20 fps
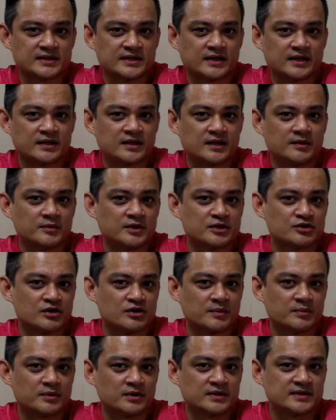and keep the
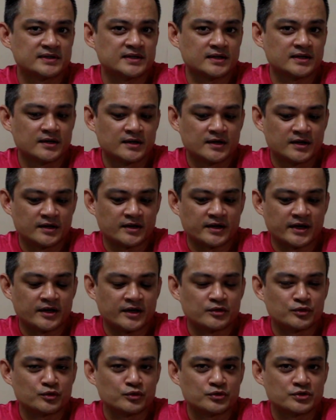trebles
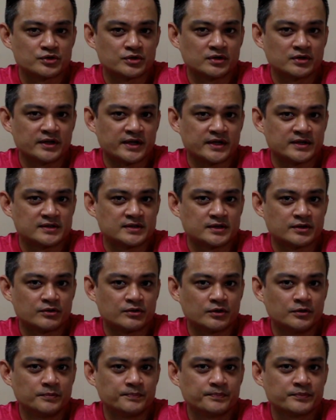at neutral, at
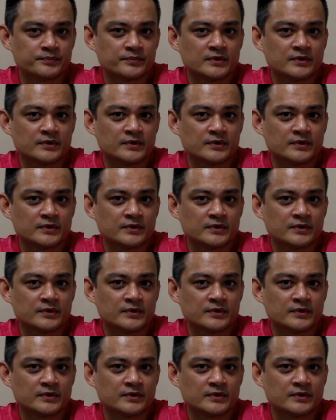0.